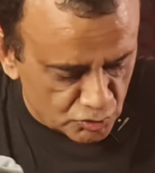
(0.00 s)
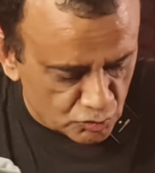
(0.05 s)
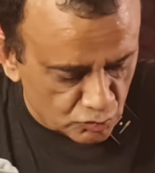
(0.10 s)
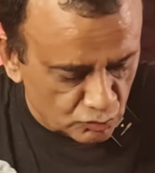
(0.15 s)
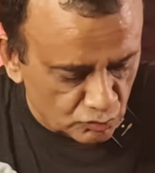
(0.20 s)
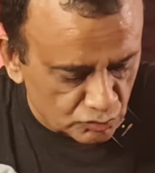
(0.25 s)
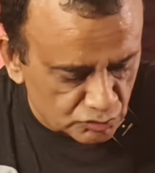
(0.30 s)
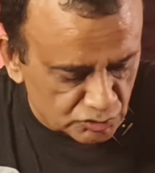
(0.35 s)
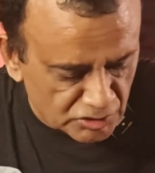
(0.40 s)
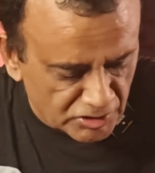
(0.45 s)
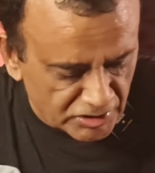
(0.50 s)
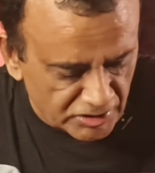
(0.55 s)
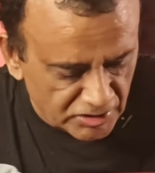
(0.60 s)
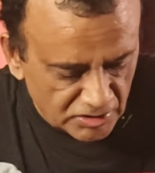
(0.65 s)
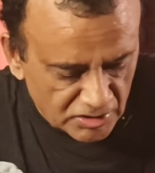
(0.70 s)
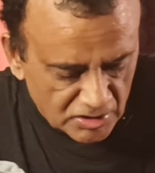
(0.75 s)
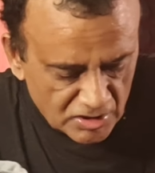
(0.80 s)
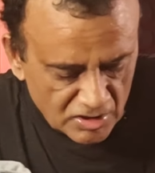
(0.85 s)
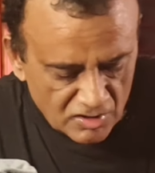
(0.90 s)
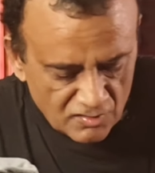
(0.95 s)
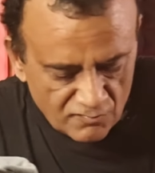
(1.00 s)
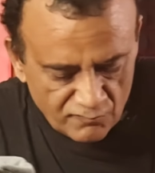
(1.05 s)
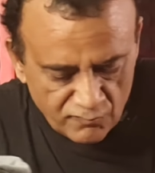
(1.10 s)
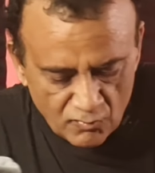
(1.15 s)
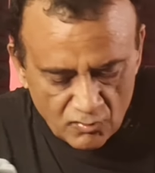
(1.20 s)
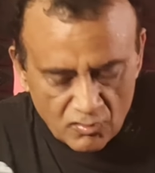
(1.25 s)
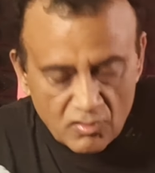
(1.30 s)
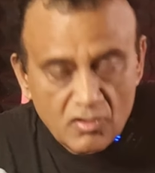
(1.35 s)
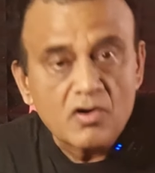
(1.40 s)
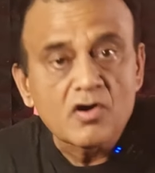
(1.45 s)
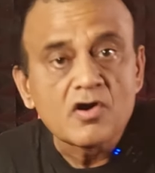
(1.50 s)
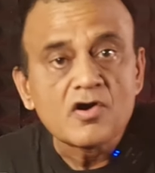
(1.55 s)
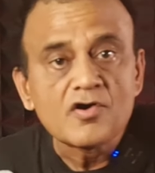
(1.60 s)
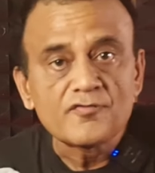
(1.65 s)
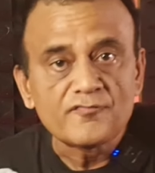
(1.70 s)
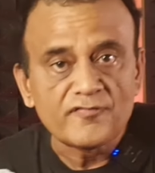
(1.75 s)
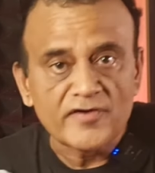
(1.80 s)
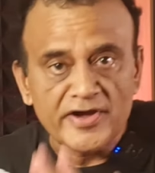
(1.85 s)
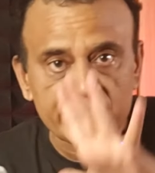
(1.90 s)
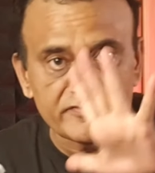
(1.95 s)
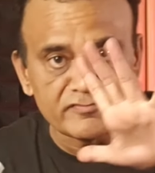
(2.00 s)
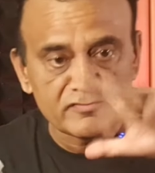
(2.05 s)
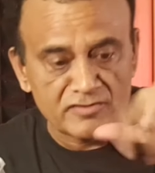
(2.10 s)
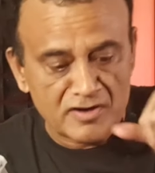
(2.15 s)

2, 3, 4, 5